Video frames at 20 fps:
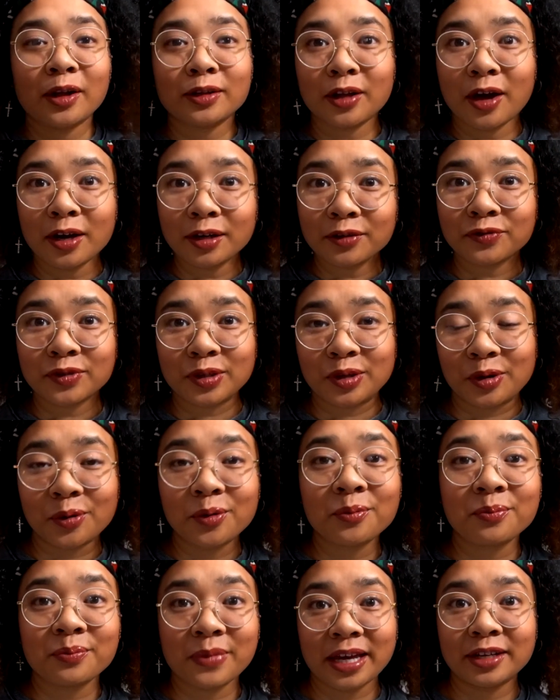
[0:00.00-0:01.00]
lot of
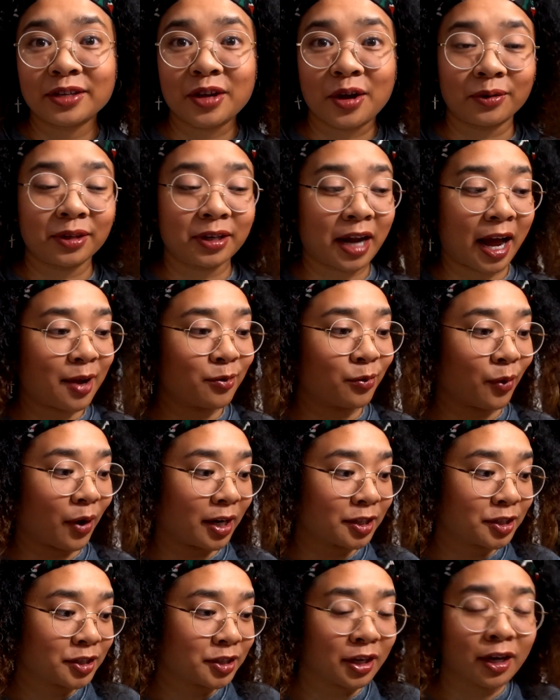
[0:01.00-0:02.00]
you may know that I
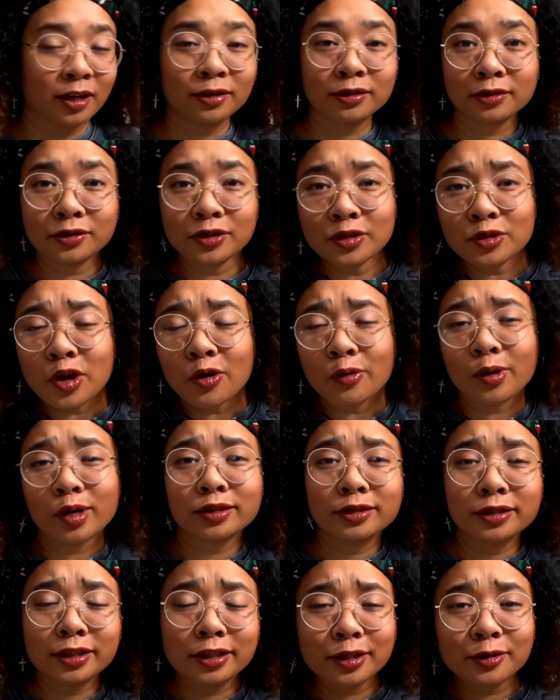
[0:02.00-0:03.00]
watched a
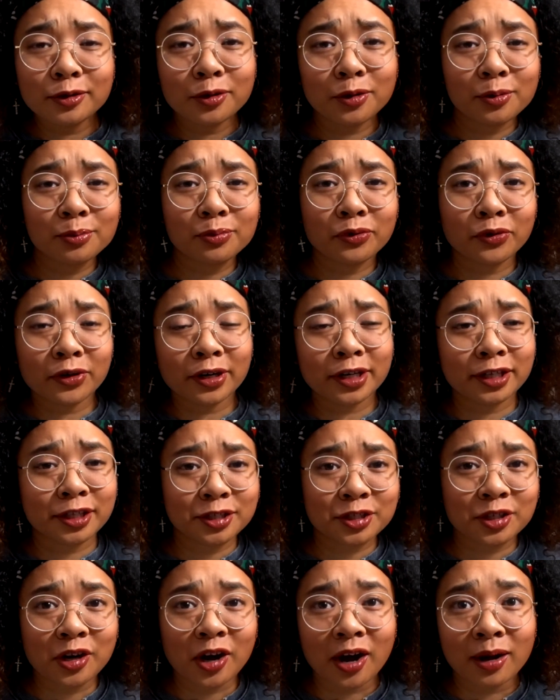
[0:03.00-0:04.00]
little
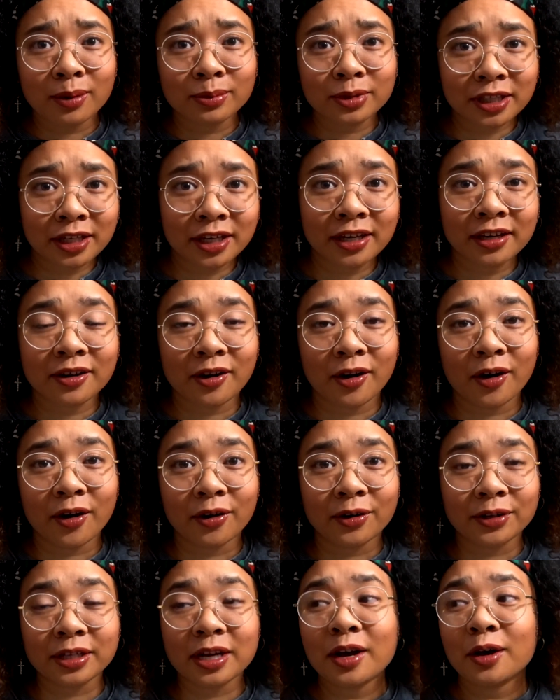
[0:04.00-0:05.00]
British comedy
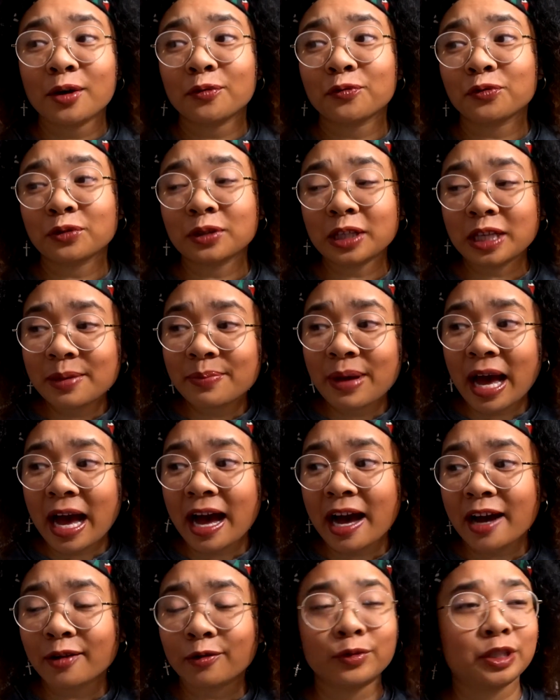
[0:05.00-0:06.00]
called
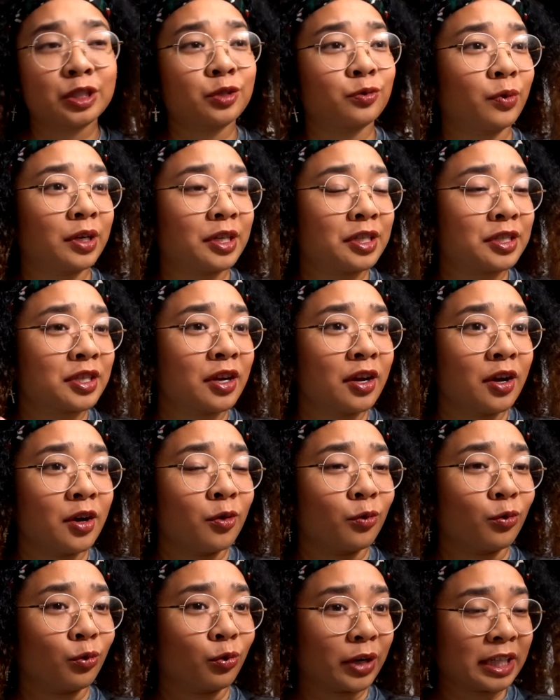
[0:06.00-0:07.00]
Fleabag, which was
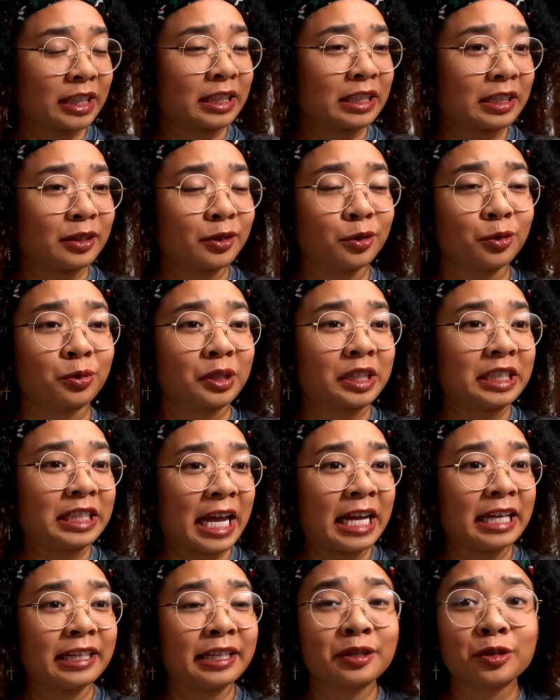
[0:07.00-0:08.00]
written,
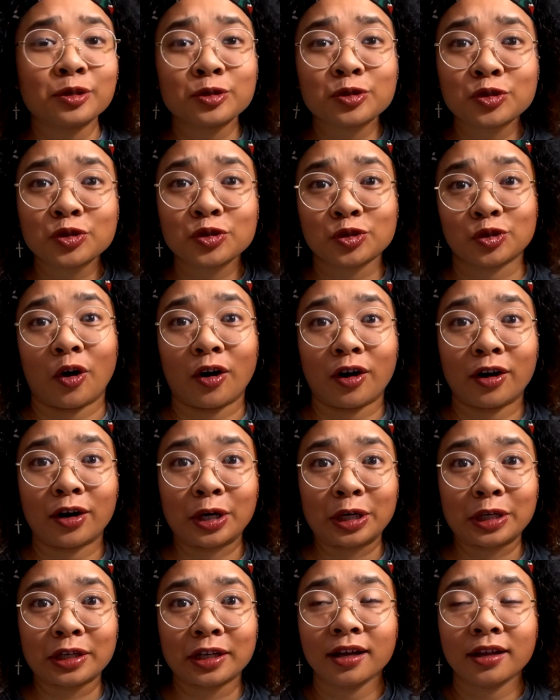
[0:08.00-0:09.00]
created,
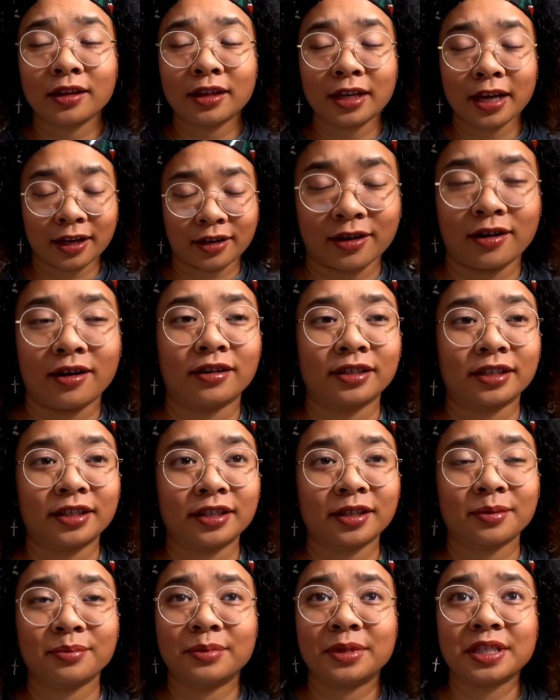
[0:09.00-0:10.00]
starred the
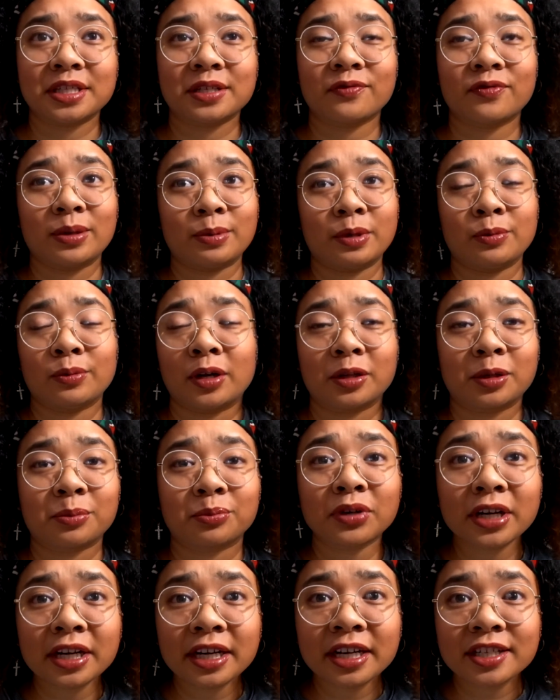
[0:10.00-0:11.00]
iconic Miss Phoebe
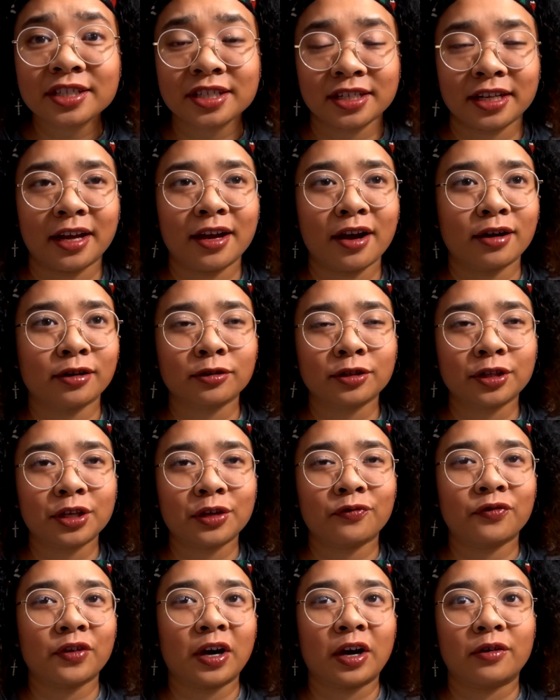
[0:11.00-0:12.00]
Waller-Bridge, and I
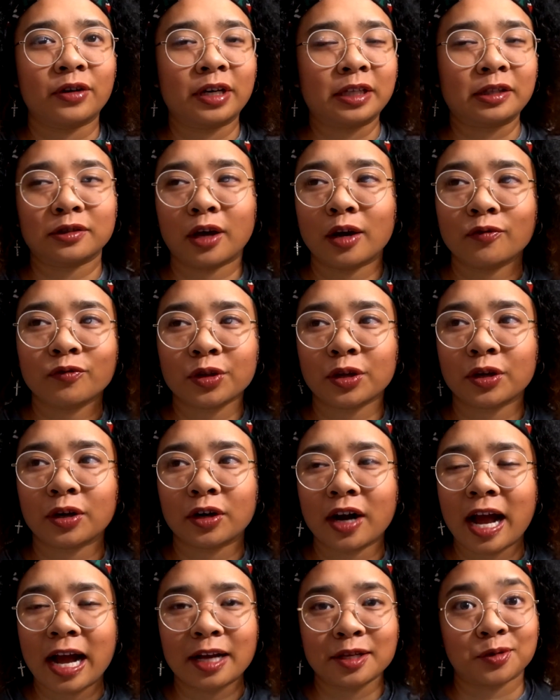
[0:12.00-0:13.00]
utterly fell in love with
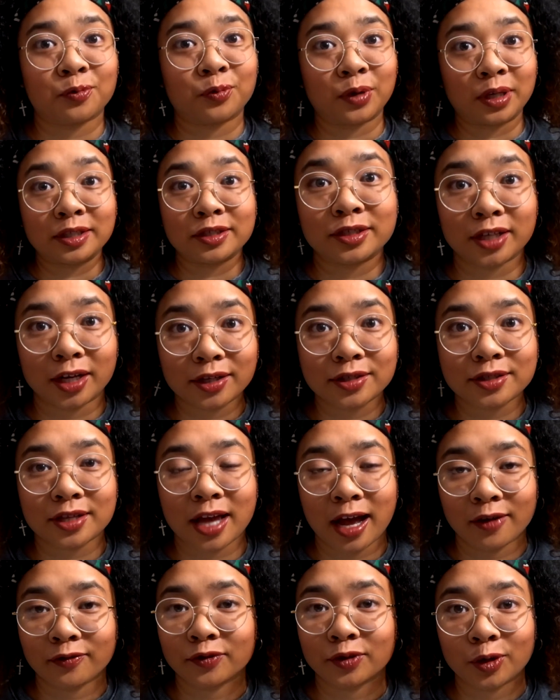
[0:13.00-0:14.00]
her, as one does
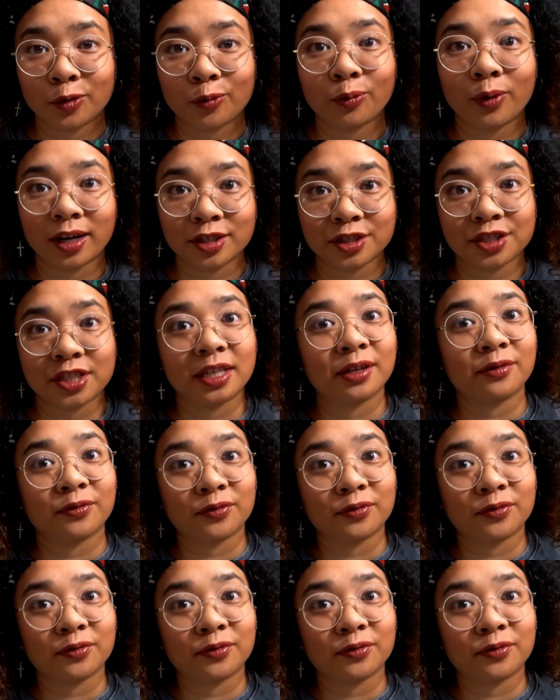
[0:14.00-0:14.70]
after watching